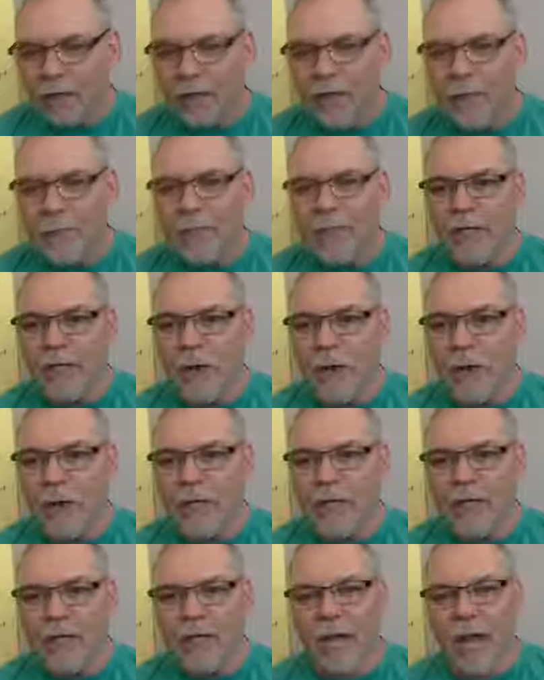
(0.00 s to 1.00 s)
let me
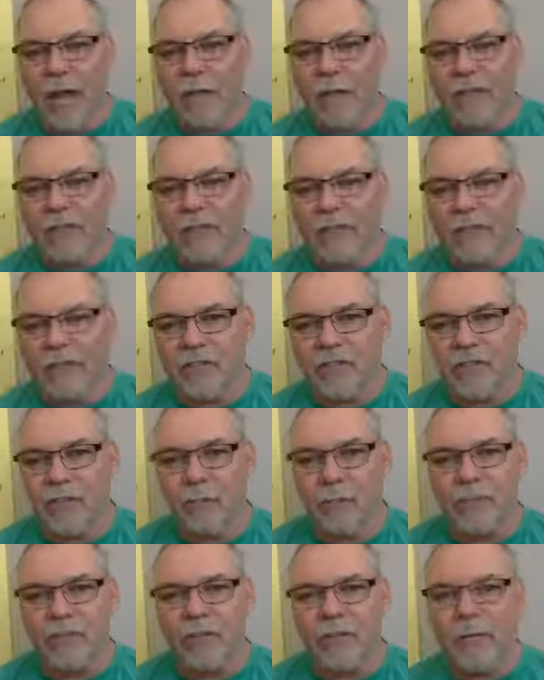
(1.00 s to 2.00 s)
know in the comment section
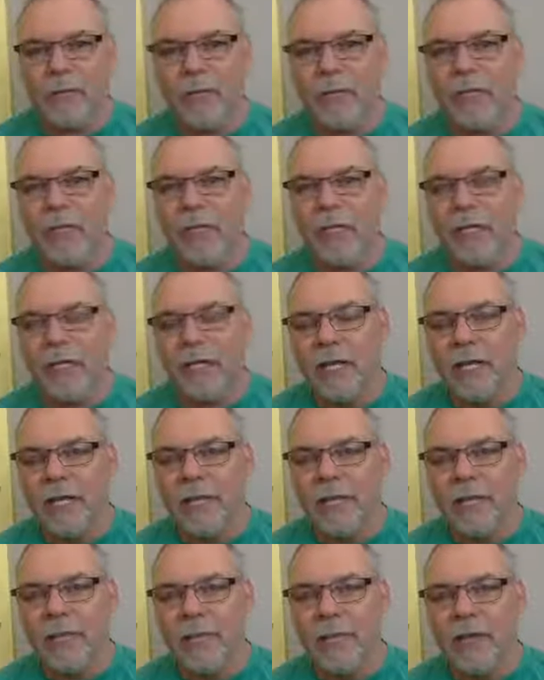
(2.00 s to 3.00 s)
or send me
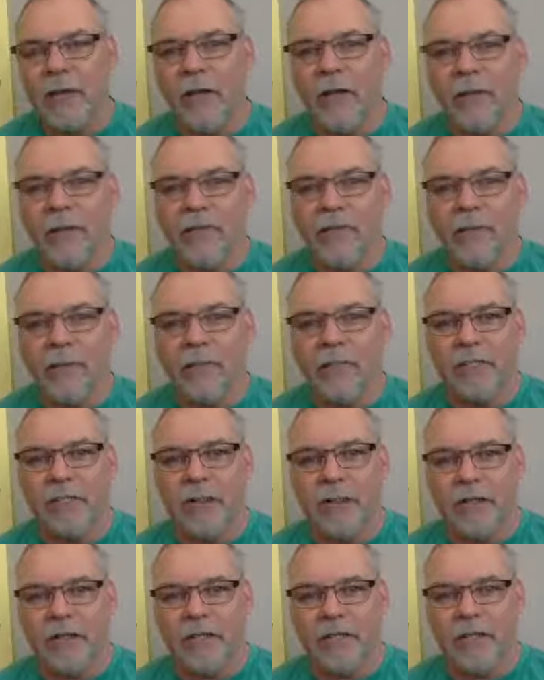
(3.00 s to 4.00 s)
an email at
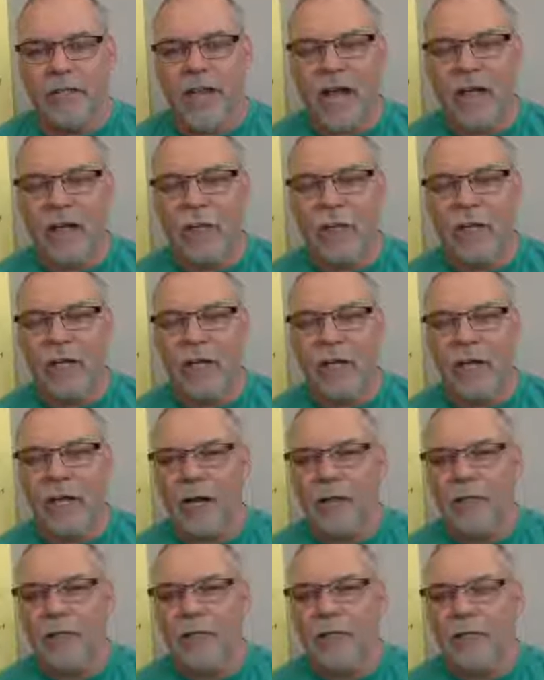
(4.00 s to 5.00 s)

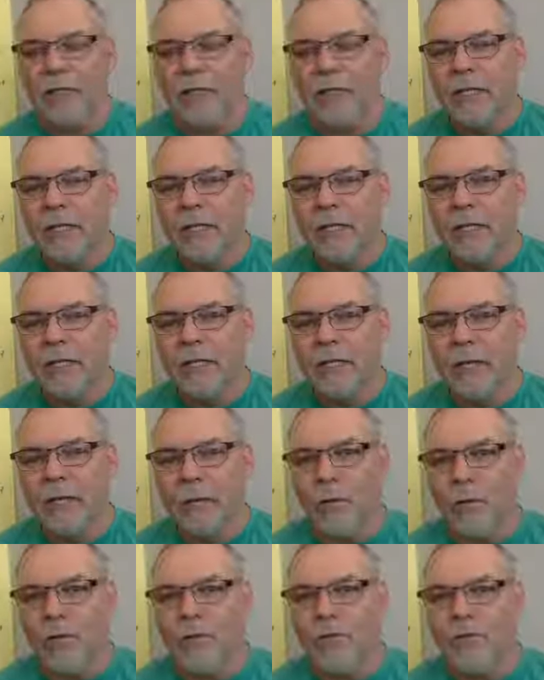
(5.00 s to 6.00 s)
jbtogs@yahoo.com. And
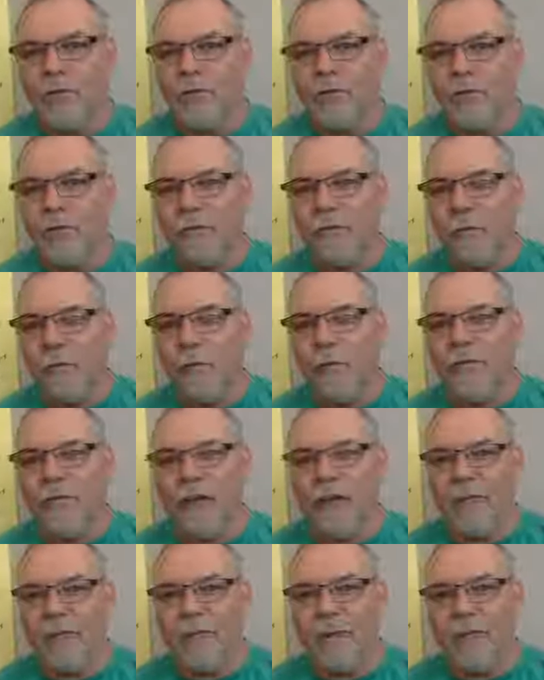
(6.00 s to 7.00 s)
we're looking for 4 or
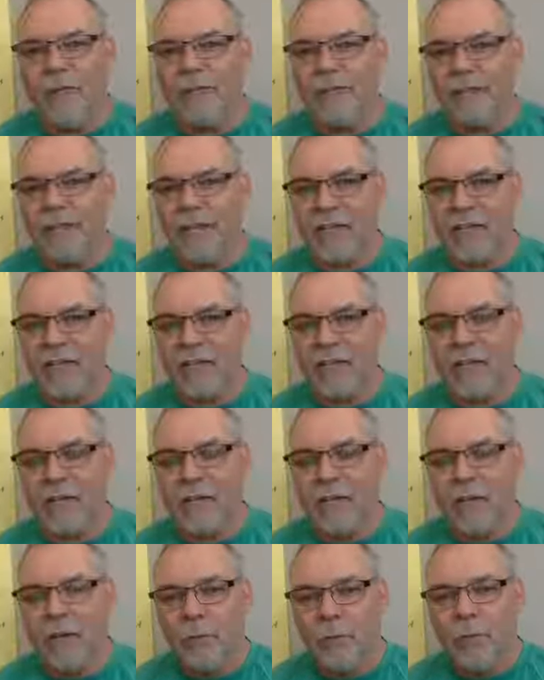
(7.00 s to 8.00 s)
5 beta
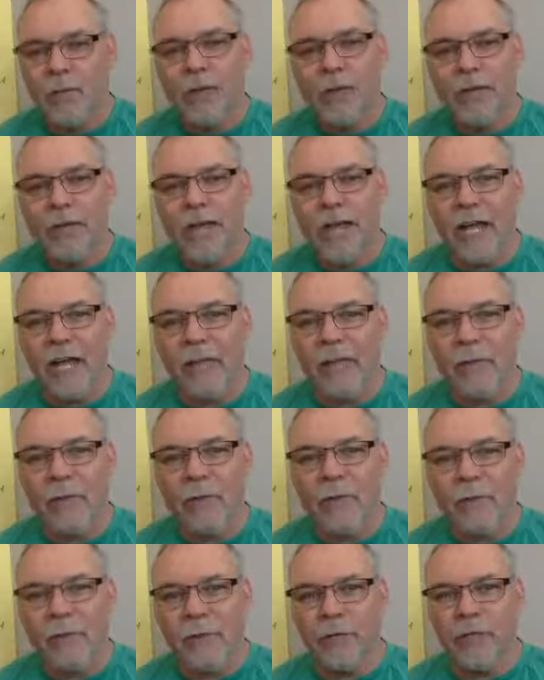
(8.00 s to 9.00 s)
testers. We already had
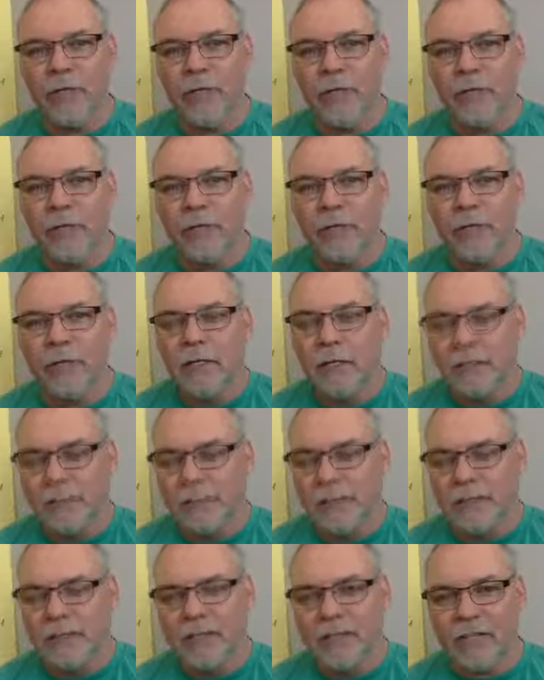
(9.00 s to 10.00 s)
2 or 3
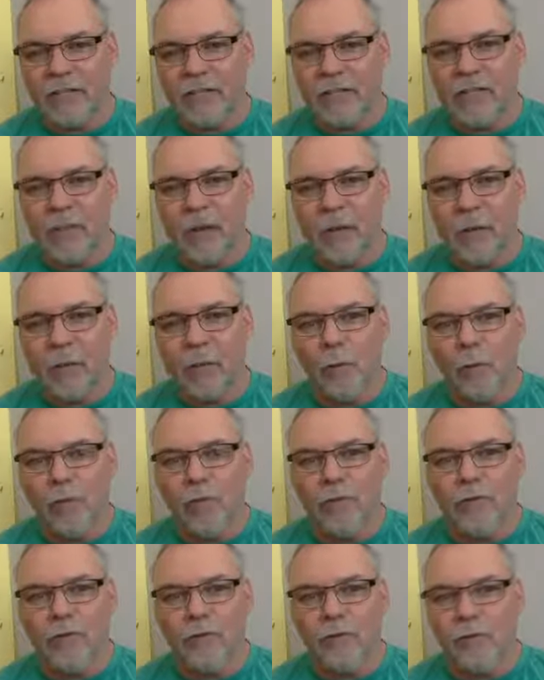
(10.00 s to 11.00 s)
beta testers now, but we're
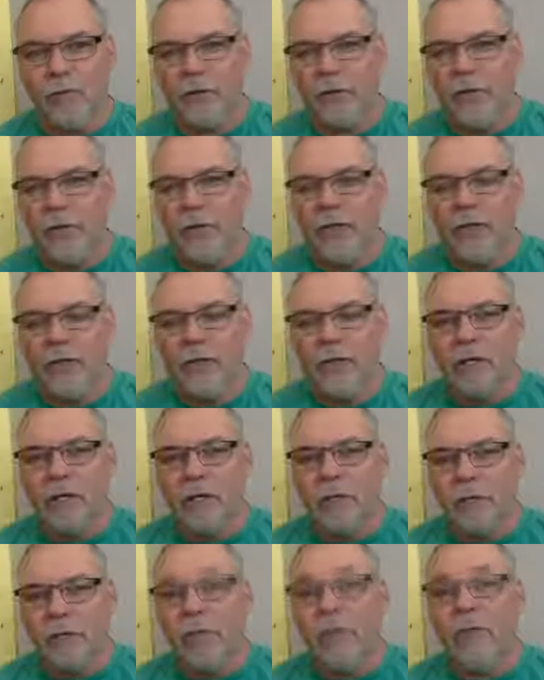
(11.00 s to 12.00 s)
looking for
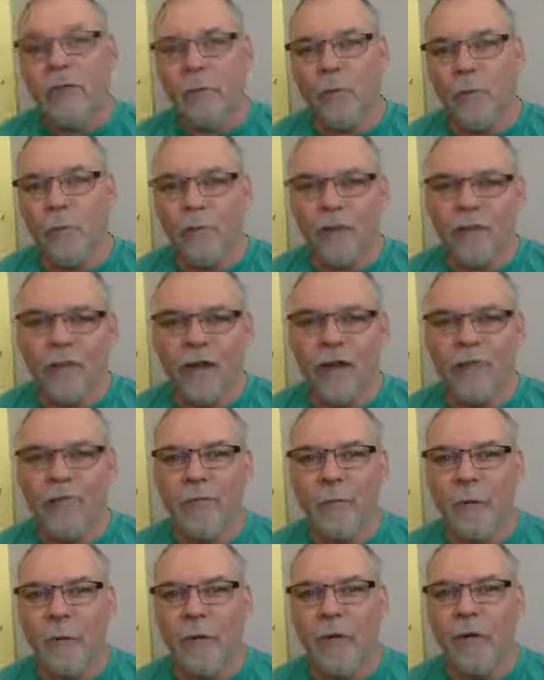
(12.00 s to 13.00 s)
3 or 4 or
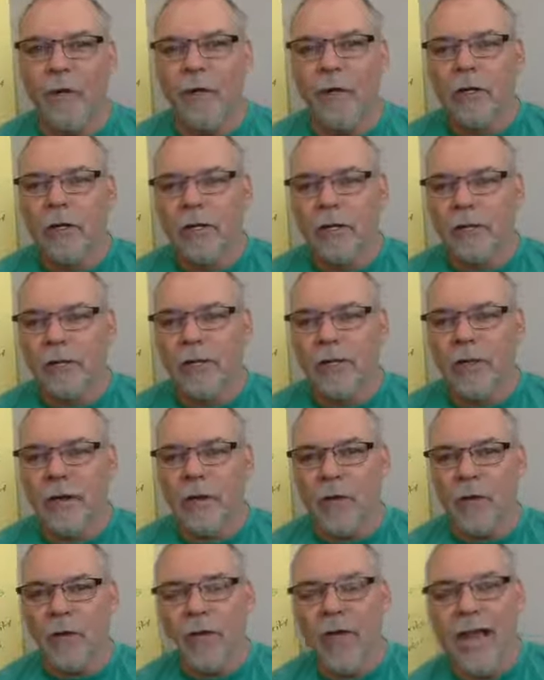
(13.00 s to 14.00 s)
5 more right
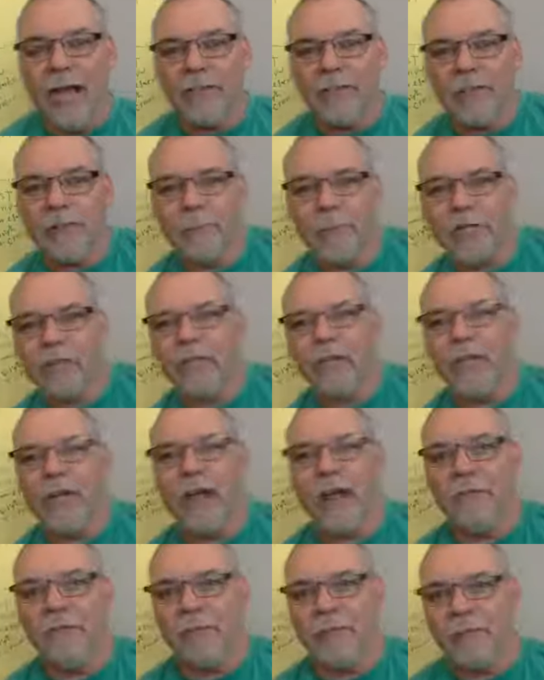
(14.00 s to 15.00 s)
now. That has, make sure
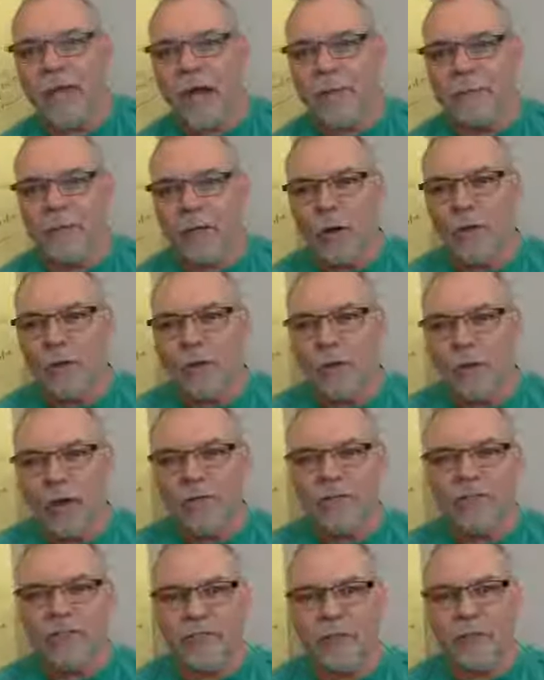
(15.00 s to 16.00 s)
you have the time to go
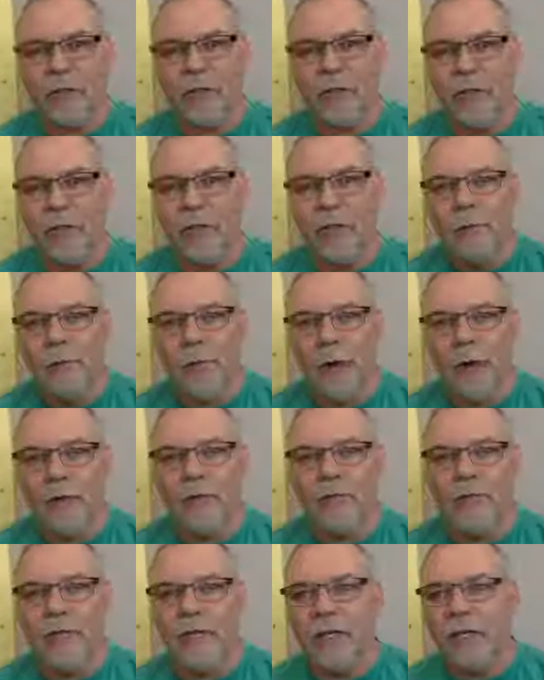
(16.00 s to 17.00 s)
through every single
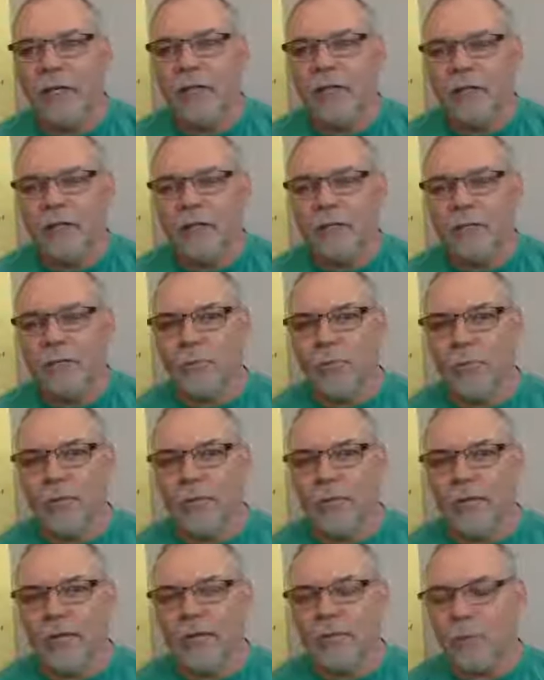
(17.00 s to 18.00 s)
part of it, because
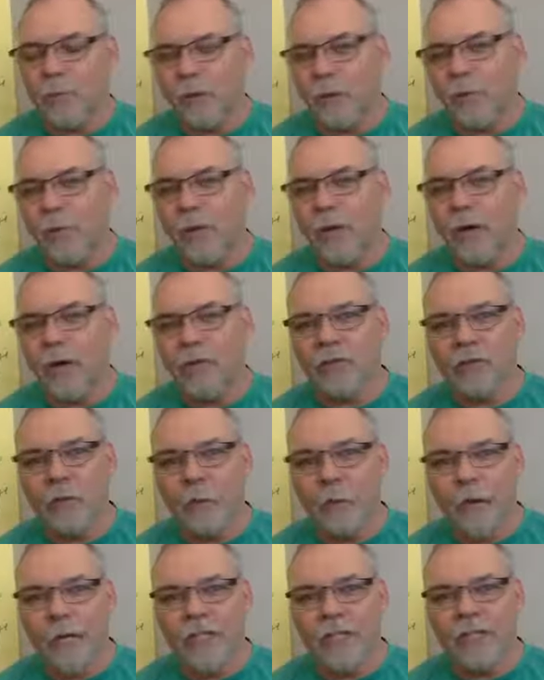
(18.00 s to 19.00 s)
that's what we're
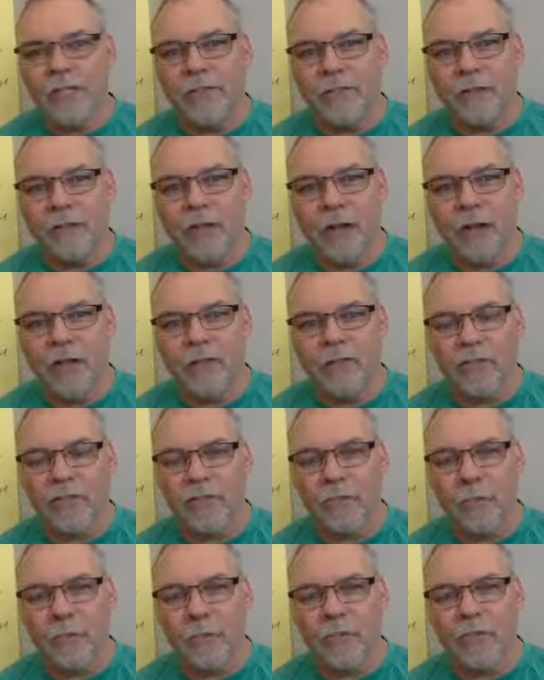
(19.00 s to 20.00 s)
also waiting to launch
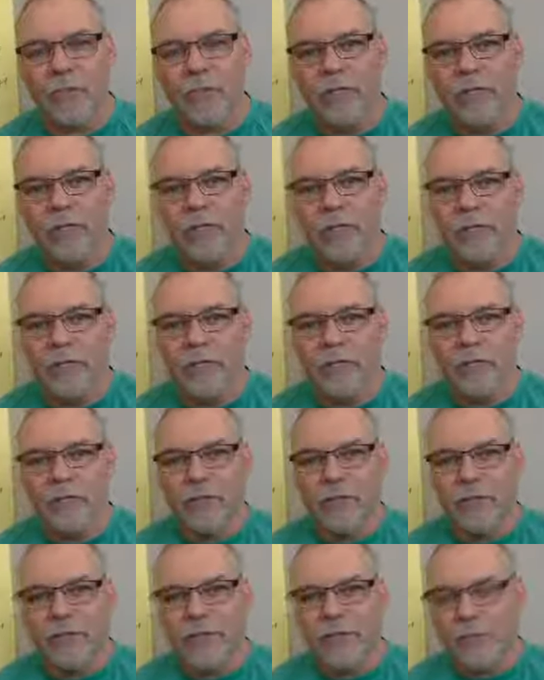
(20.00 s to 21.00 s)
this course
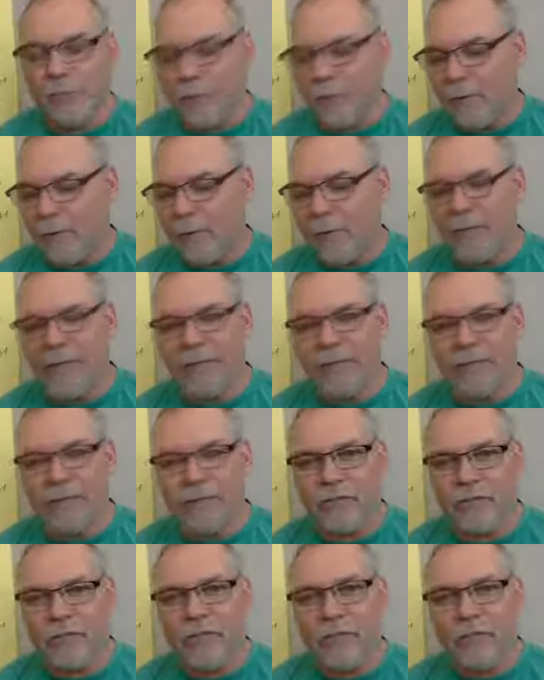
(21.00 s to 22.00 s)
is from our beta
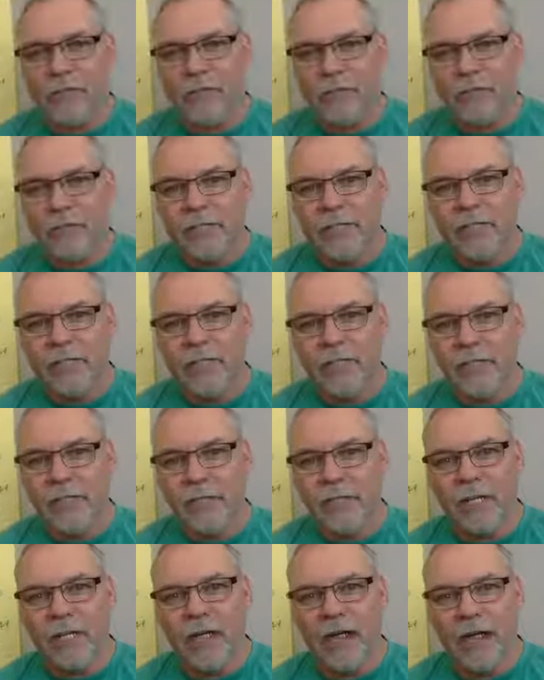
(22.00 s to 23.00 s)
testers to get
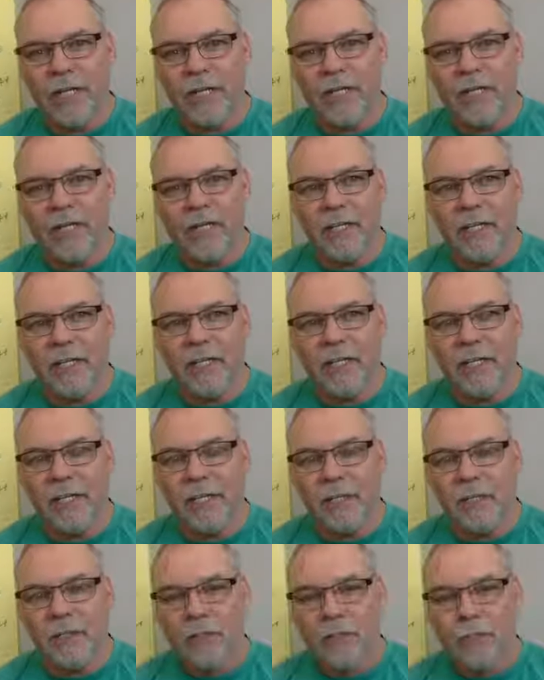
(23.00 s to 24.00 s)
done looking at it and
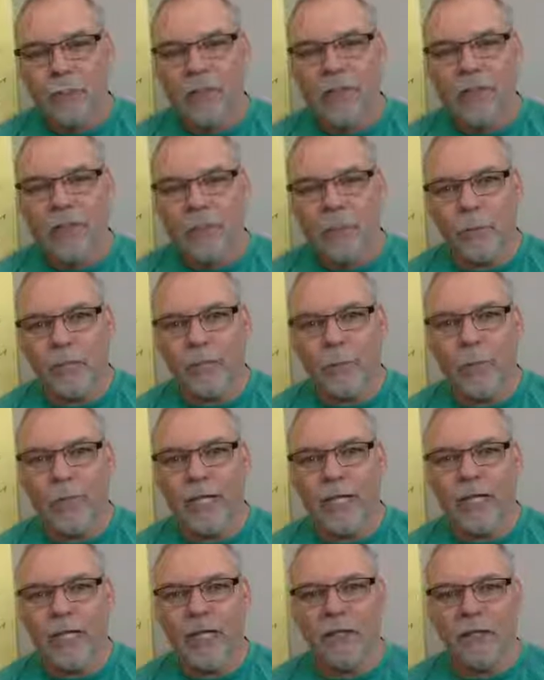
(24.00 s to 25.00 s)
tweaking. We're
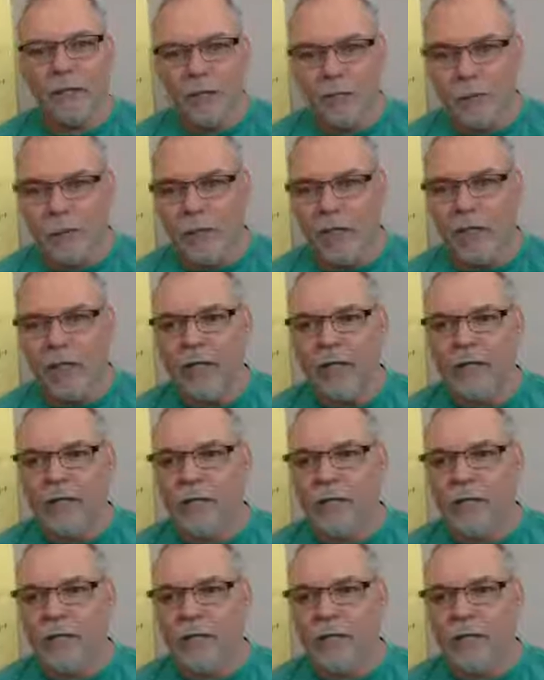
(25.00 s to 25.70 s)
tweaking it a little bit.